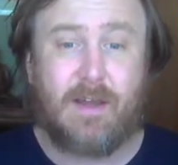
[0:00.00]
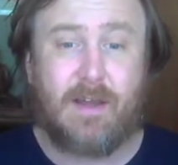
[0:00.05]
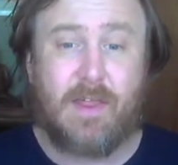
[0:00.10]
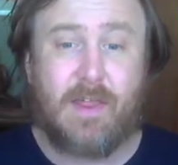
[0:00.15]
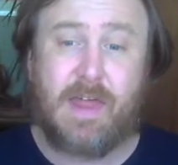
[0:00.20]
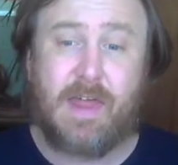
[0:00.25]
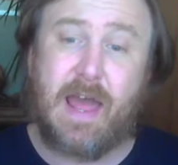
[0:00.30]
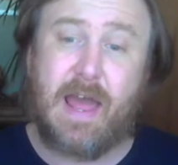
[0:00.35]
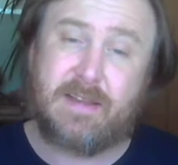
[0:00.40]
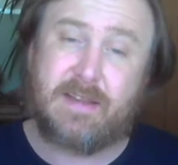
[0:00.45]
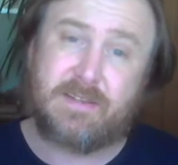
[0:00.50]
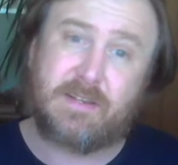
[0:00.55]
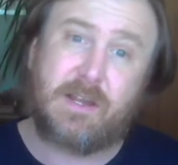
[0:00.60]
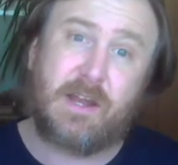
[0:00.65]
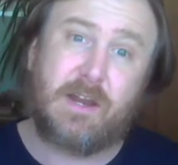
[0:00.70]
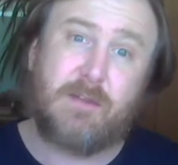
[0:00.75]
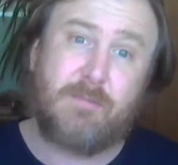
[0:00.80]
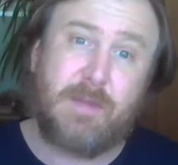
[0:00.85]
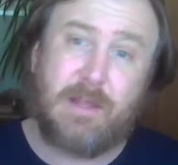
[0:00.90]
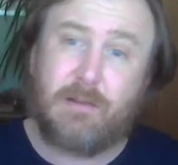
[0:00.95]
that's going
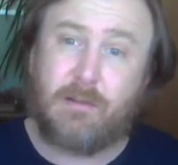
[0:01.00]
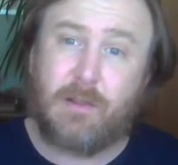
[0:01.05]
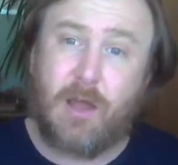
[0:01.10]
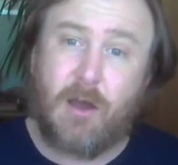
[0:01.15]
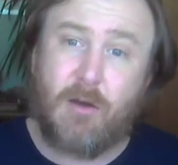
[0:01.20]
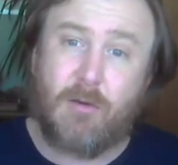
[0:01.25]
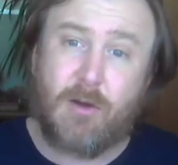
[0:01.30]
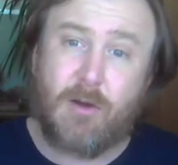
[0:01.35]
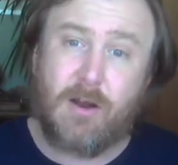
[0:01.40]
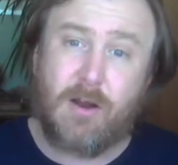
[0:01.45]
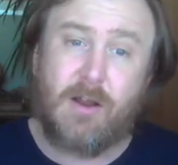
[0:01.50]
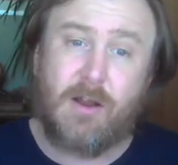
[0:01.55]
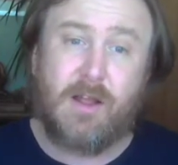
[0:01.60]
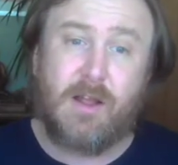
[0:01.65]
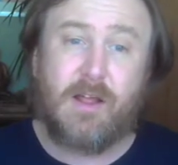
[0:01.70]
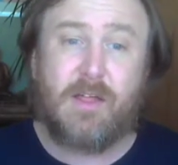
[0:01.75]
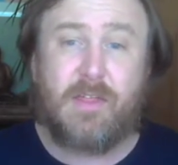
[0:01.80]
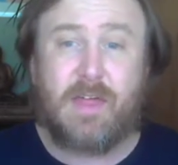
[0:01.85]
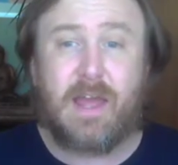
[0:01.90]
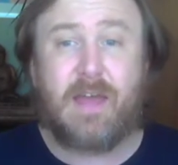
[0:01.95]
to be lower
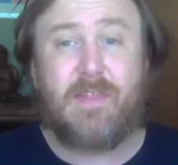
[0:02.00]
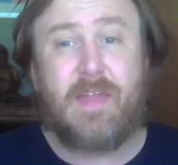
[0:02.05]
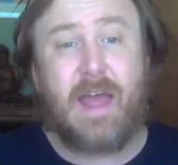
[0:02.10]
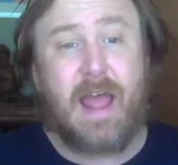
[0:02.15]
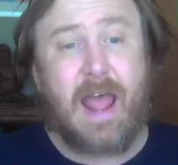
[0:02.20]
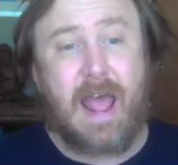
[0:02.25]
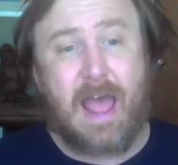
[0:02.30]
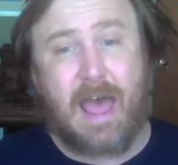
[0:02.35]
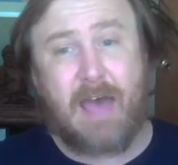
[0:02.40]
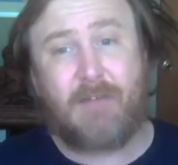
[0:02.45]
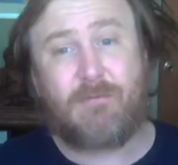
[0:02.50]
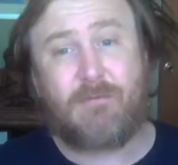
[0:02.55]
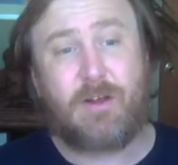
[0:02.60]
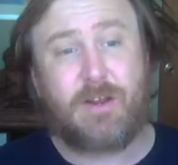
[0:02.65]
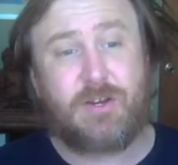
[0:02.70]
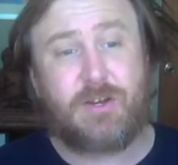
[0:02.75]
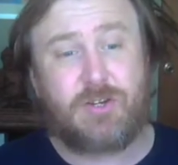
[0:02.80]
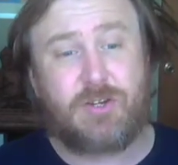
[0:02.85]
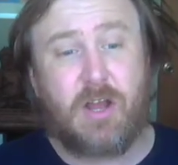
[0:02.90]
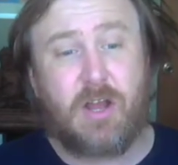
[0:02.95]
than the
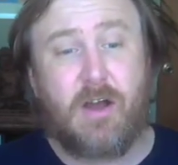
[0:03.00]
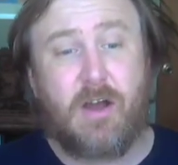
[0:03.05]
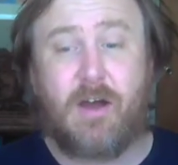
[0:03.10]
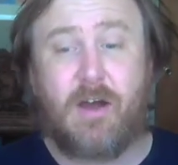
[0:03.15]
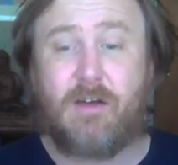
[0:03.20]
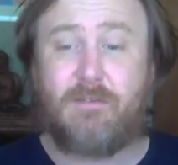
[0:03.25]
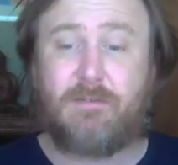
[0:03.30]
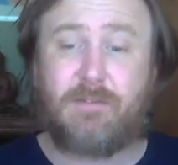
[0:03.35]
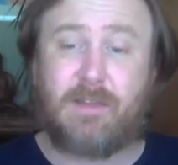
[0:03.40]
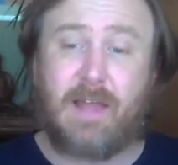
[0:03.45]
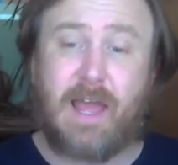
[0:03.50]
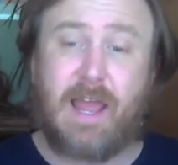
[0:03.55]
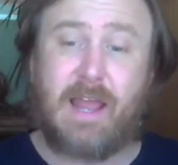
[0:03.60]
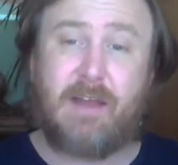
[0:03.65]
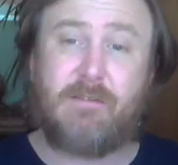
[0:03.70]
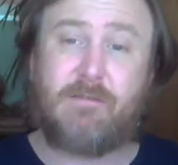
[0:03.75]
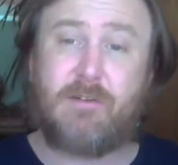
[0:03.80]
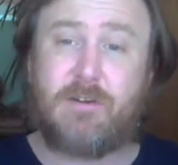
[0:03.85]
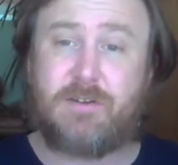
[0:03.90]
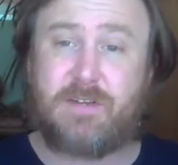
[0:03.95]
average of
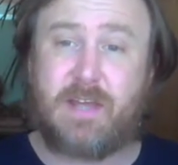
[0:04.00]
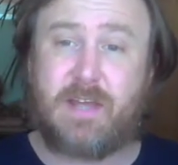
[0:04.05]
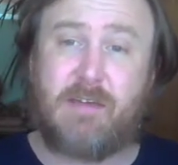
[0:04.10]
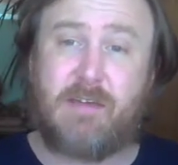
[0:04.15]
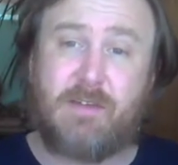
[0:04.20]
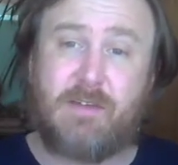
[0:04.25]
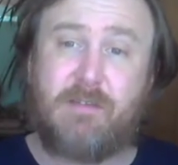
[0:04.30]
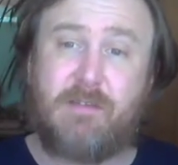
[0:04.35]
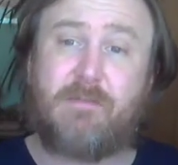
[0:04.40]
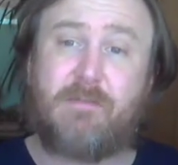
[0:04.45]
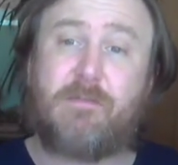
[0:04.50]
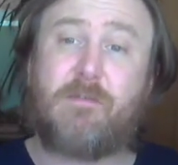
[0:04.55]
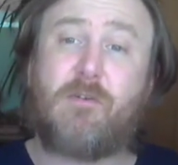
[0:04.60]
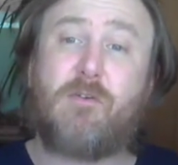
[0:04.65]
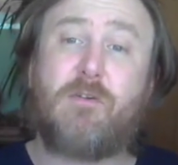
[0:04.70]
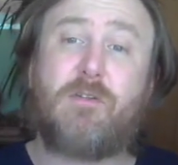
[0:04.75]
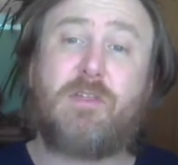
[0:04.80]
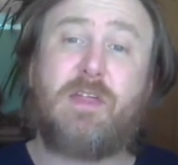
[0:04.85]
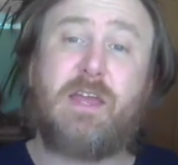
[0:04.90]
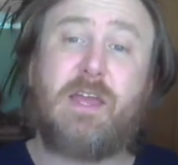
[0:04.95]
light versus heavy
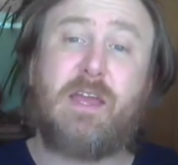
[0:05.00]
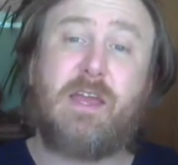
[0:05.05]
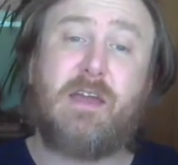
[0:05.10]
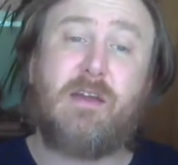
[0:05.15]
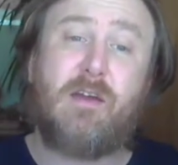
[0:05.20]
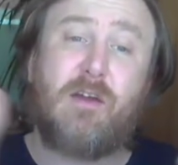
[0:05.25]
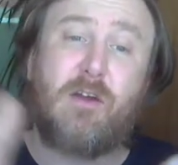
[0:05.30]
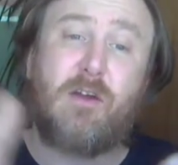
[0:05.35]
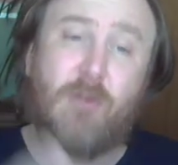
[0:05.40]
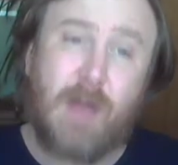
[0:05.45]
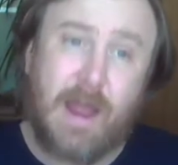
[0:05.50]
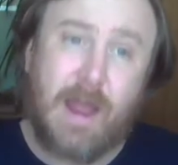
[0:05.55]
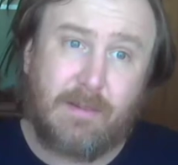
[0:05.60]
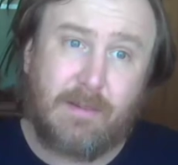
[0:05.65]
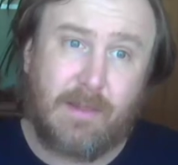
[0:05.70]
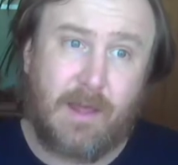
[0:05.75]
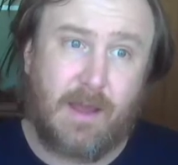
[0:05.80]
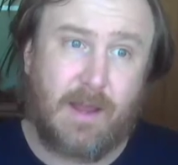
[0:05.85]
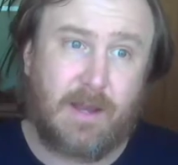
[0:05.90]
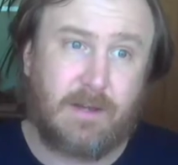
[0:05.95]
for the gray
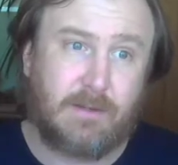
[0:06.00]
line.